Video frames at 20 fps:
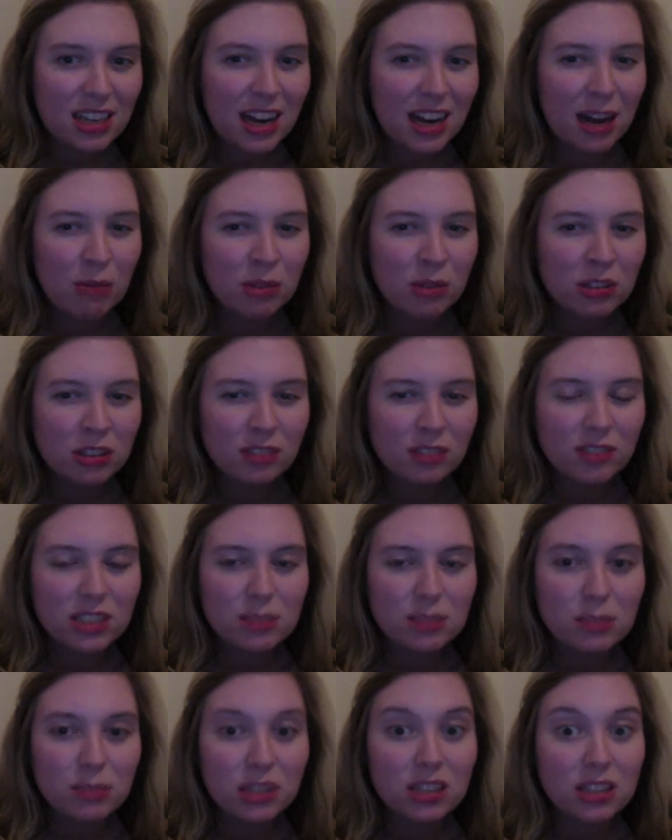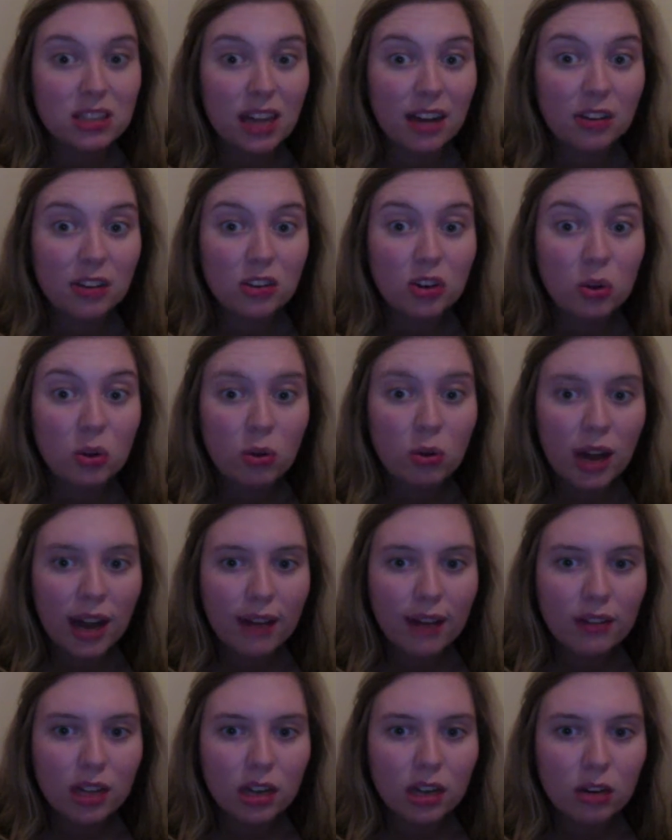I wonder if it's because I don't have
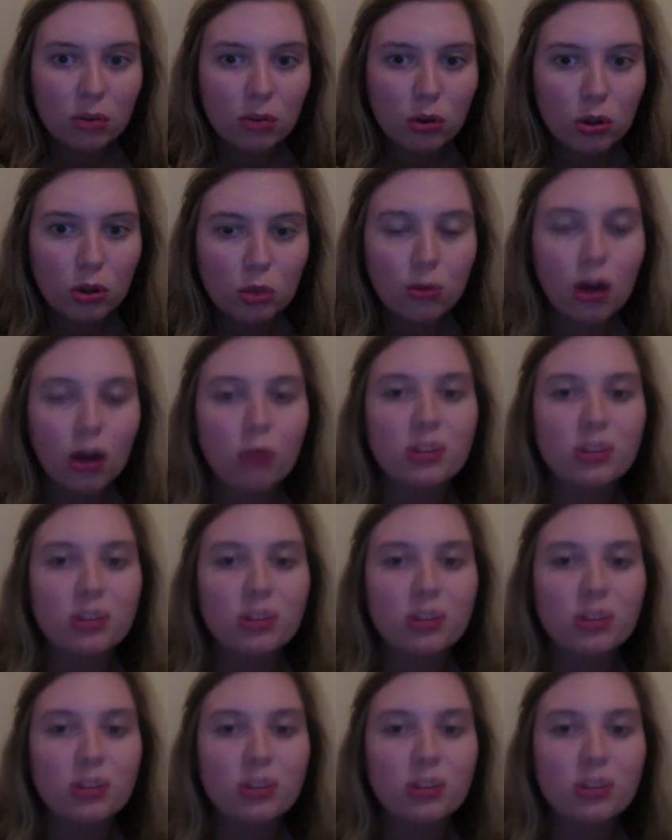it in a roller ball,